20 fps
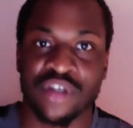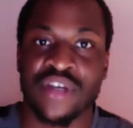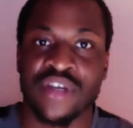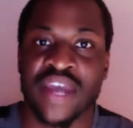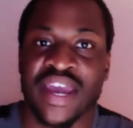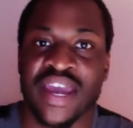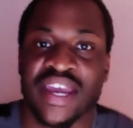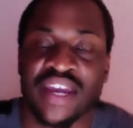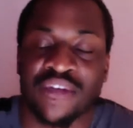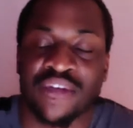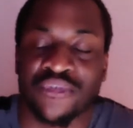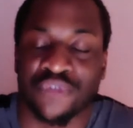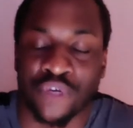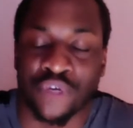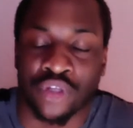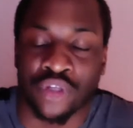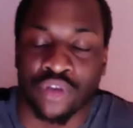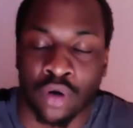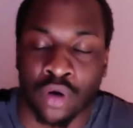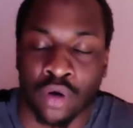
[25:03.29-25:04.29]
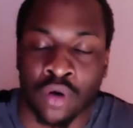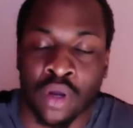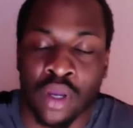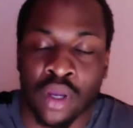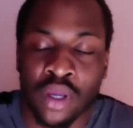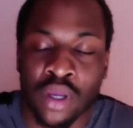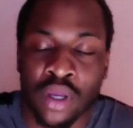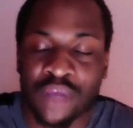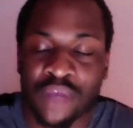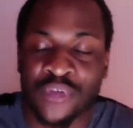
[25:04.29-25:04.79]
You can't hit a free throw
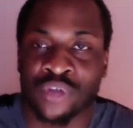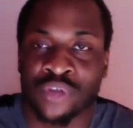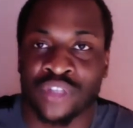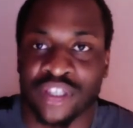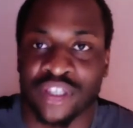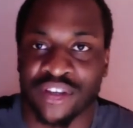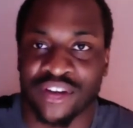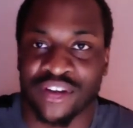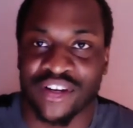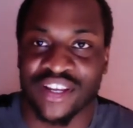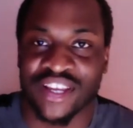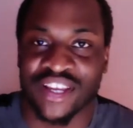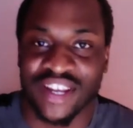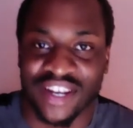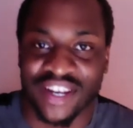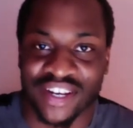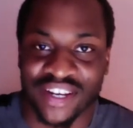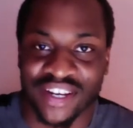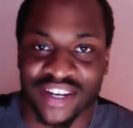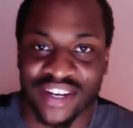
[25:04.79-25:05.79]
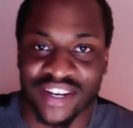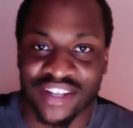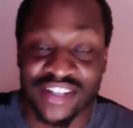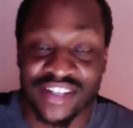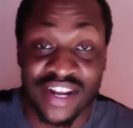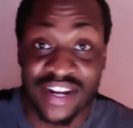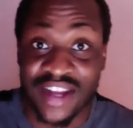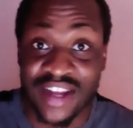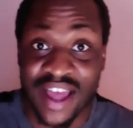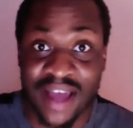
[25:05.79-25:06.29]
if you don't think you're gonna hit it. It's not
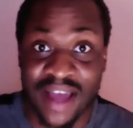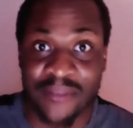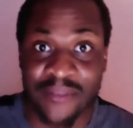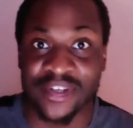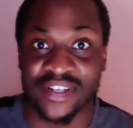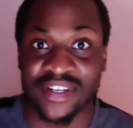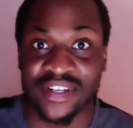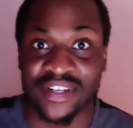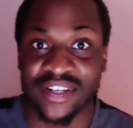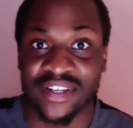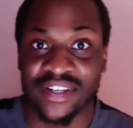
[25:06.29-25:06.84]
gonna happen.